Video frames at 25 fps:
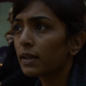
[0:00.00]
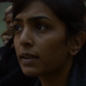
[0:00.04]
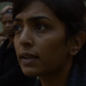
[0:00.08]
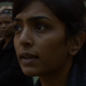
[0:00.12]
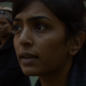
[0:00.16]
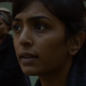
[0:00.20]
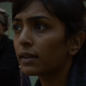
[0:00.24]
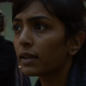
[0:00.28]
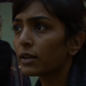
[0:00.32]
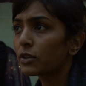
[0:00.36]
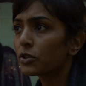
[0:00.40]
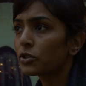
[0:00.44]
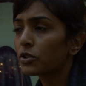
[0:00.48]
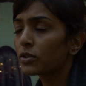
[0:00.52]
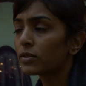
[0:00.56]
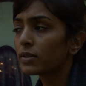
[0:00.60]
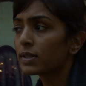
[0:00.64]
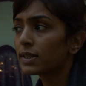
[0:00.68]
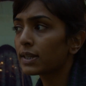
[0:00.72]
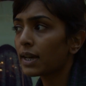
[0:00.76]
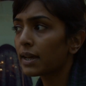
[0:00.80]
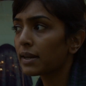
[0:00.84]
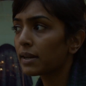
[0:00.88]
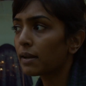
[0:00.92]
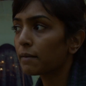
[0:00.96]
I think they should
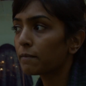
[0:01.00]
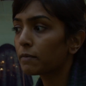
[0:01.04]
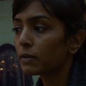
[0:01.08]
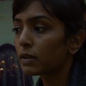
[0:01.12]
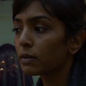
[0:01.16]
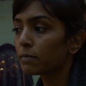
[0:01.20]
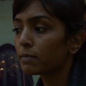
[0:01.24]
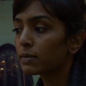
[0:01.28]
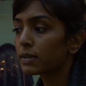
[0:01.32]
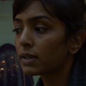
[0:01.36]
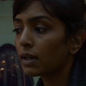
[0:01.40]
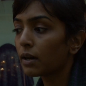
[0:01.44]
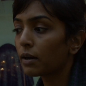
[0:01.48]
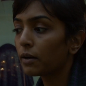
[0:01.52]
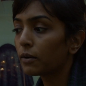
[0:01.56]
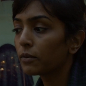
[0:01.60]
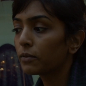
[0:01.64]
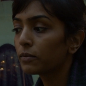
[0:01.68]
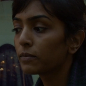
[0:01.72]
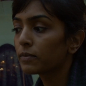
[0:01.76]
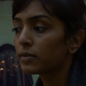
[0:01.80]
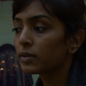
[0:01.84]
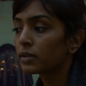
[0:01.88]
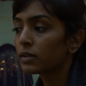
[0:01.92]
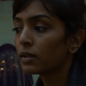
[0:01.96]
stand up for
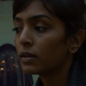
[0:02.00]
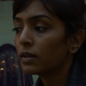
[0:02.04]
themselves.